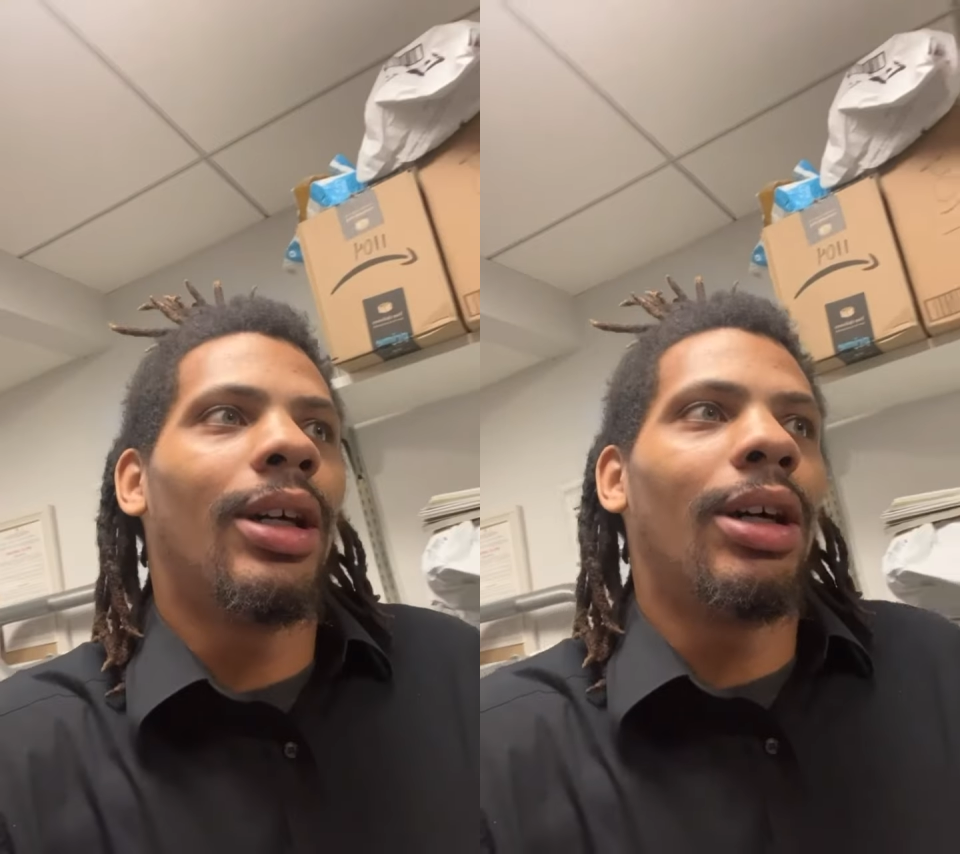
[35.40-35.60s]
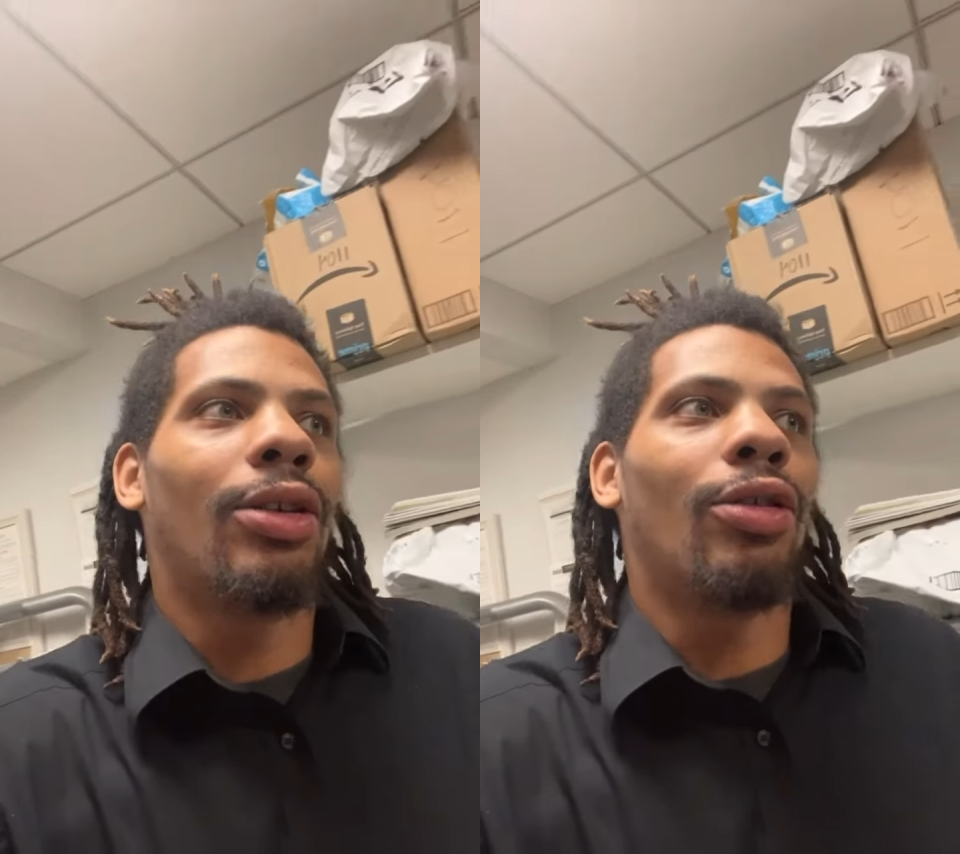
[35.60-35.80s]

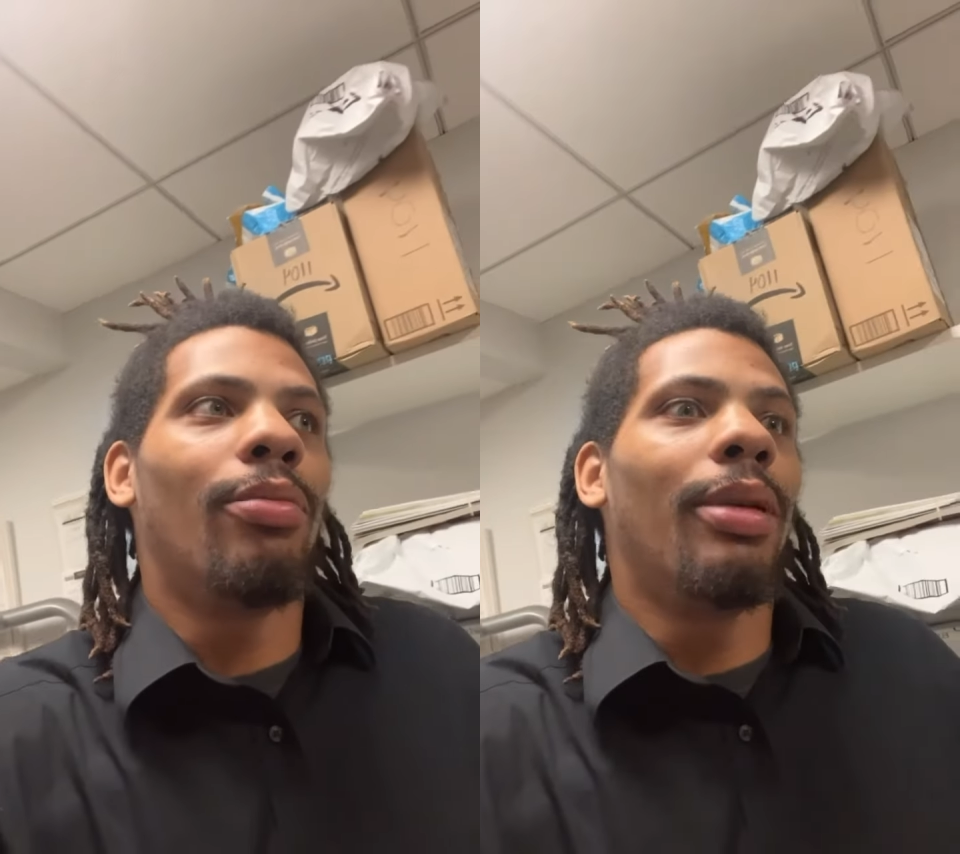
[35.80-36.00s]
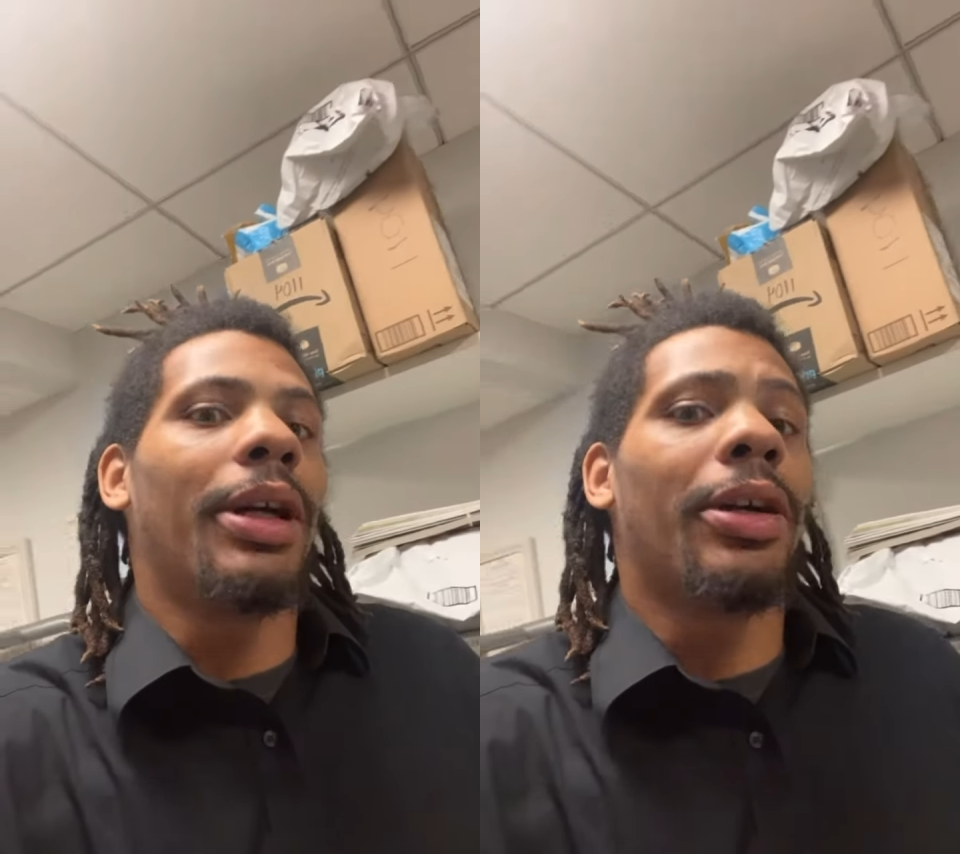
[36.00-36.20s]

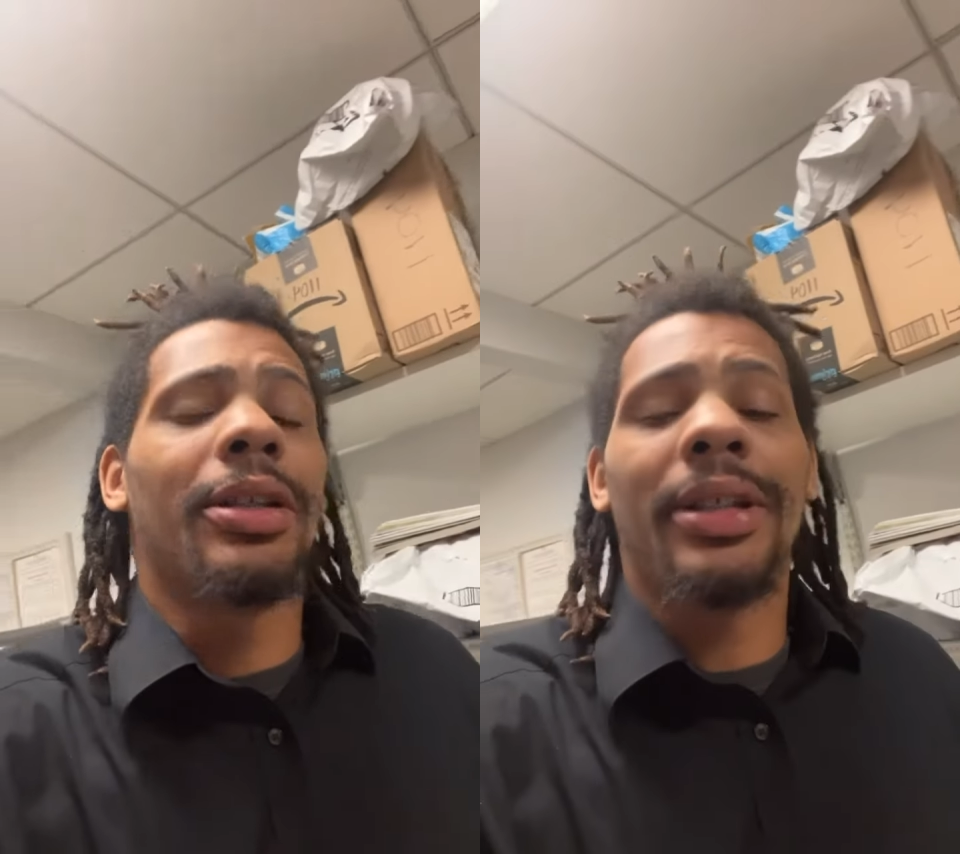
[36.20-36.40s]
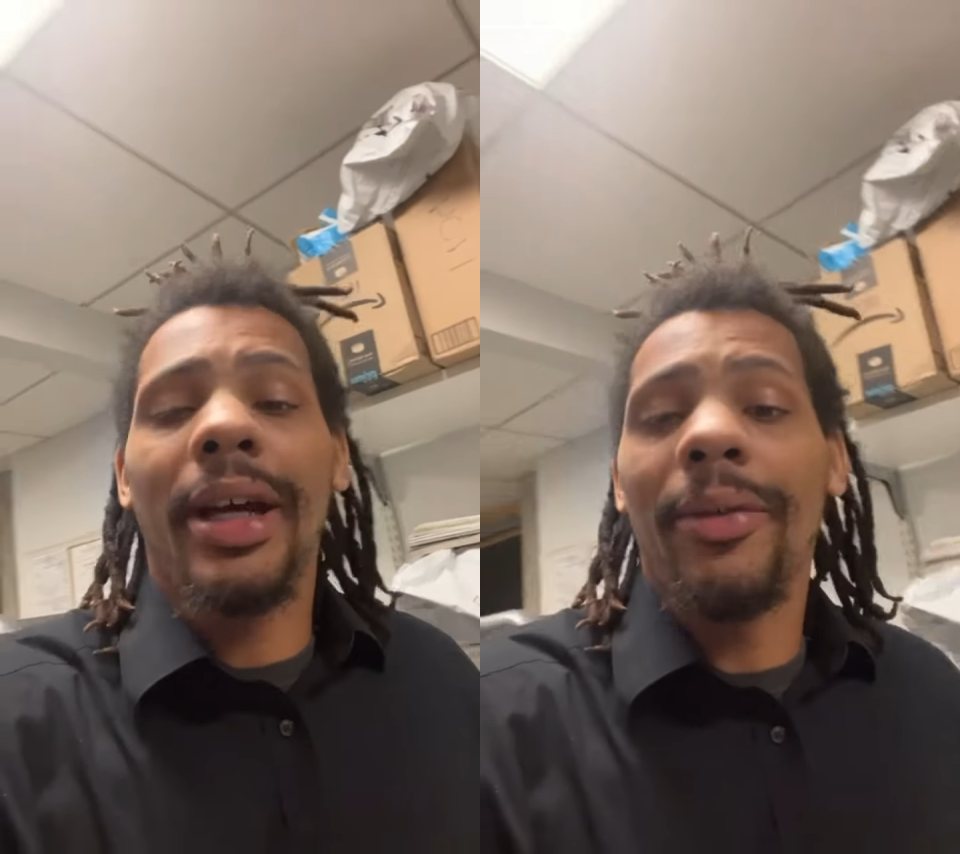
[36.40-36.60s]
Uncle
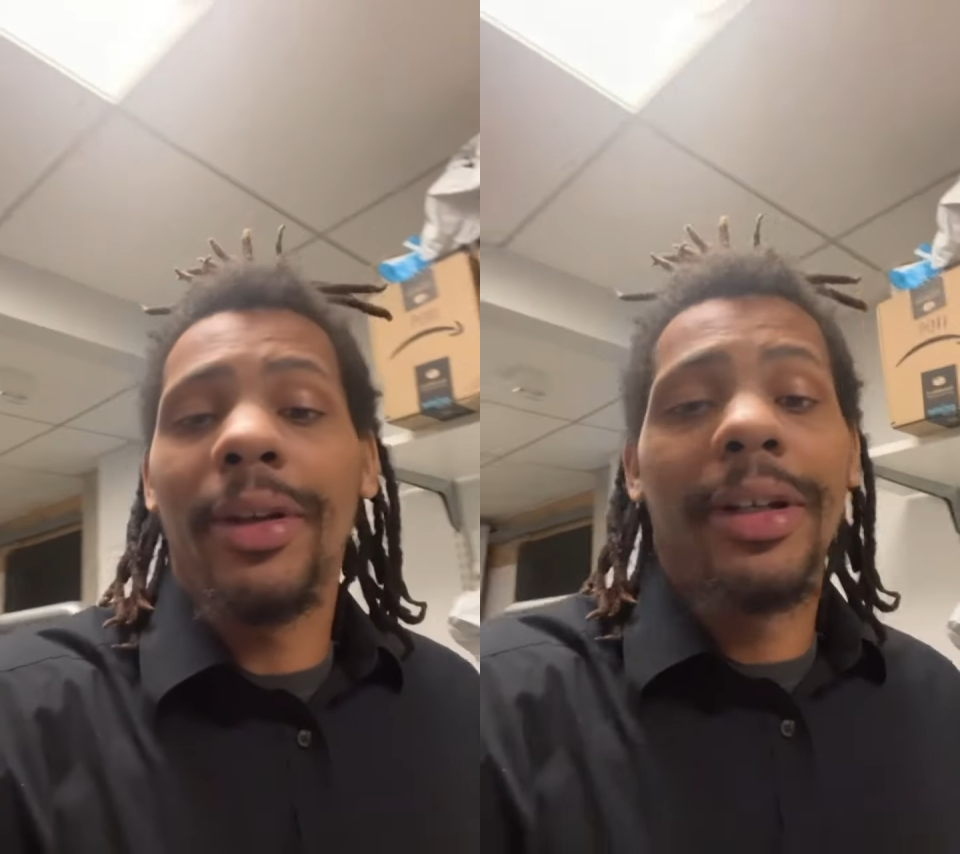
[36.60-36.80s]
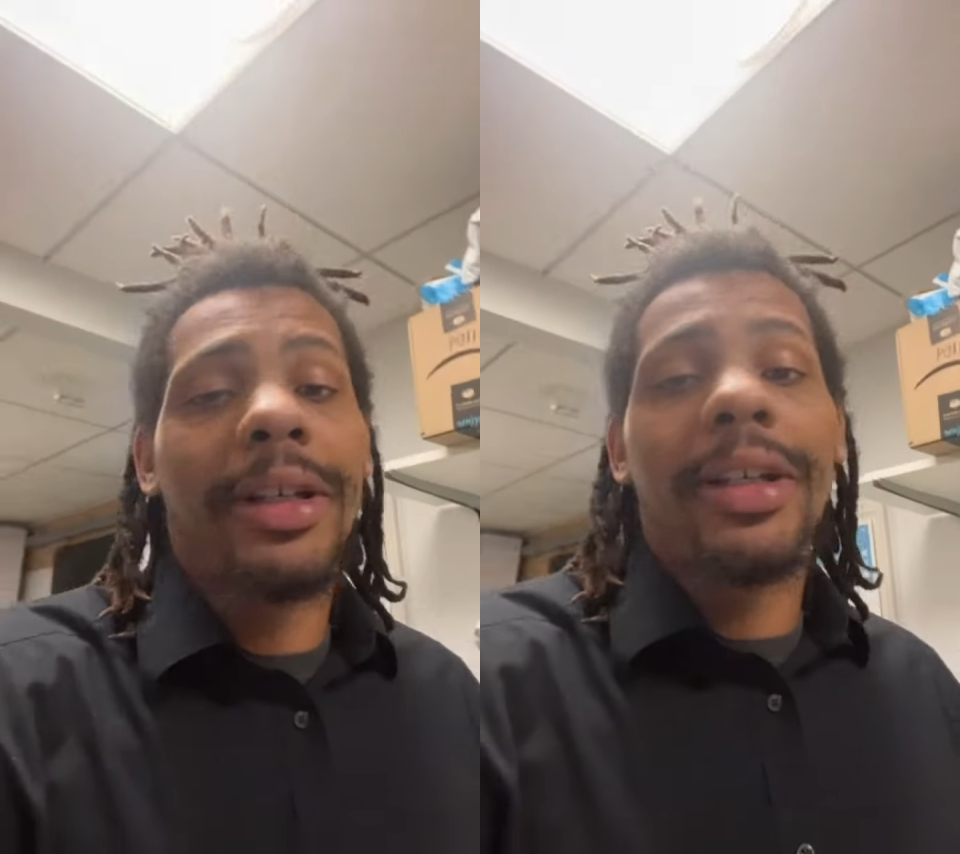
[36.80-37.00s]
Blair is
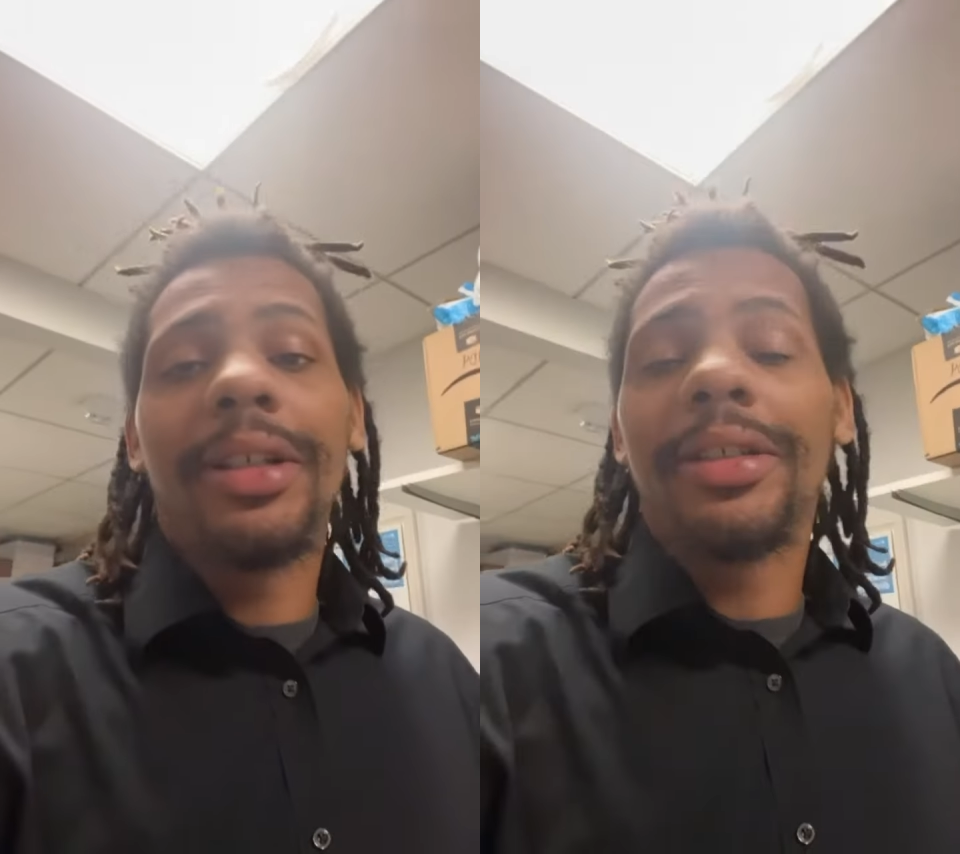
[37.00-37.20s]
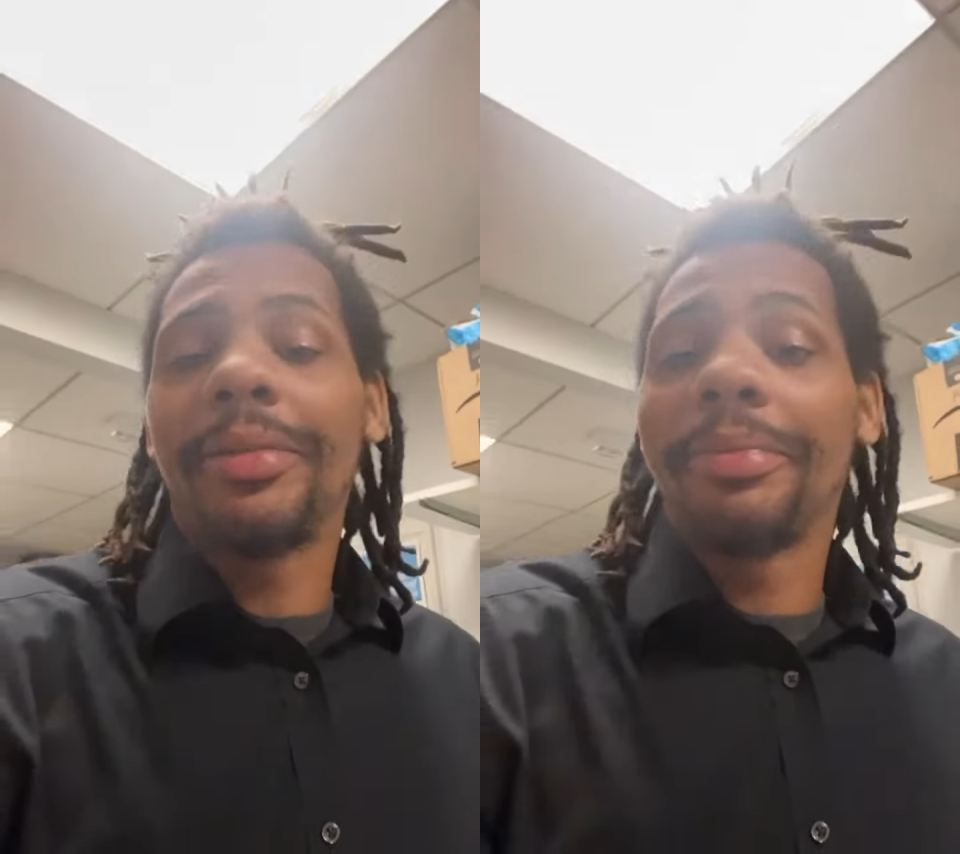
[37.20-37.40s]
having a
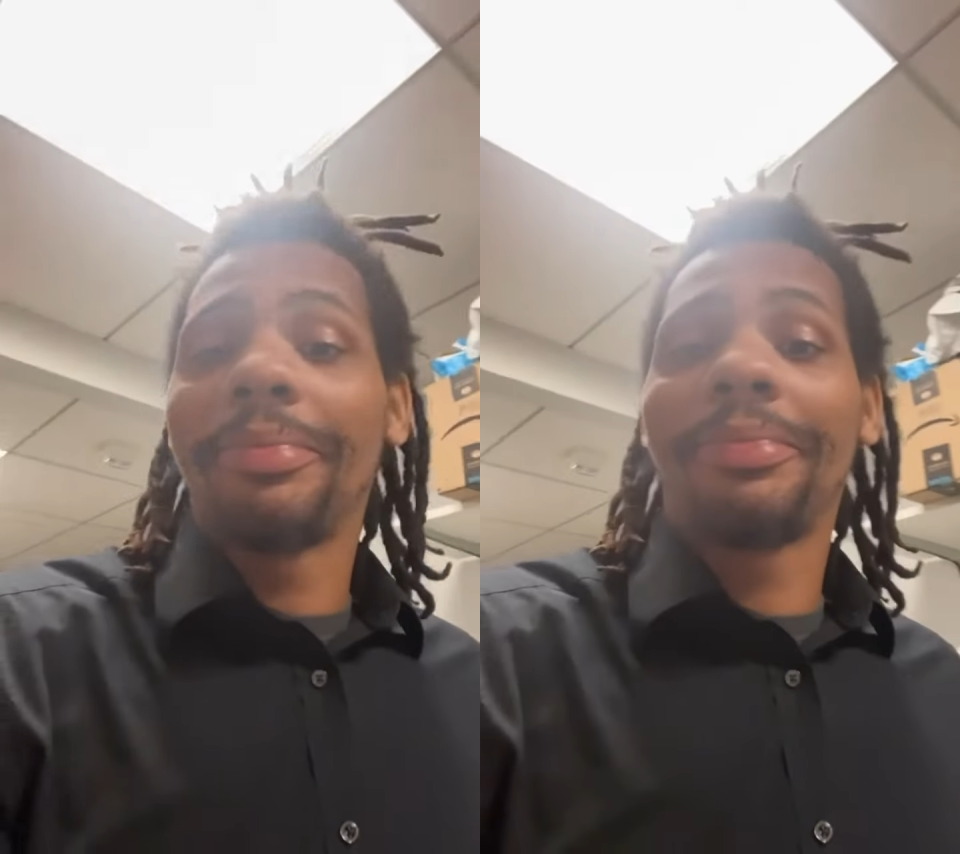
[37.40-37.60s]
niece.